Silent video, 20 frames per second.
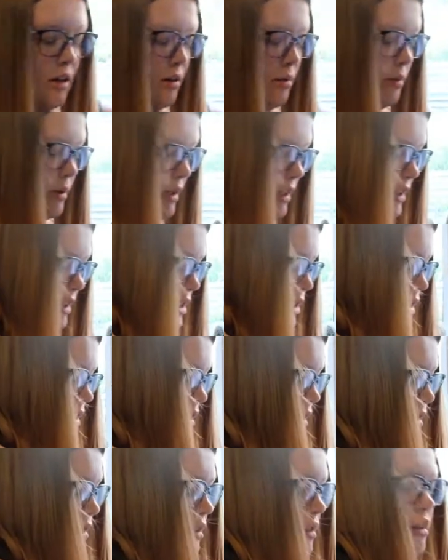which
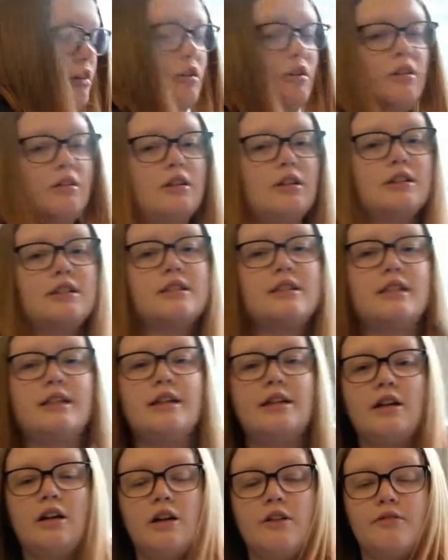
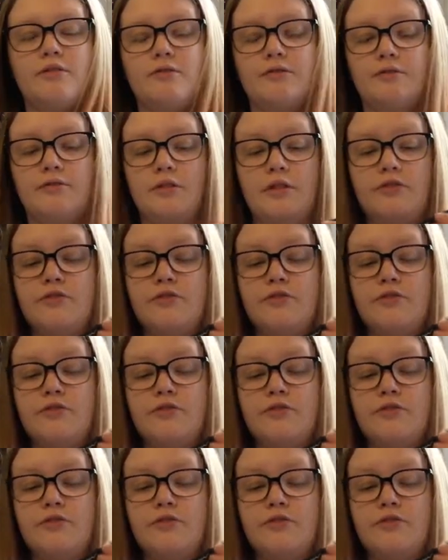honestly I've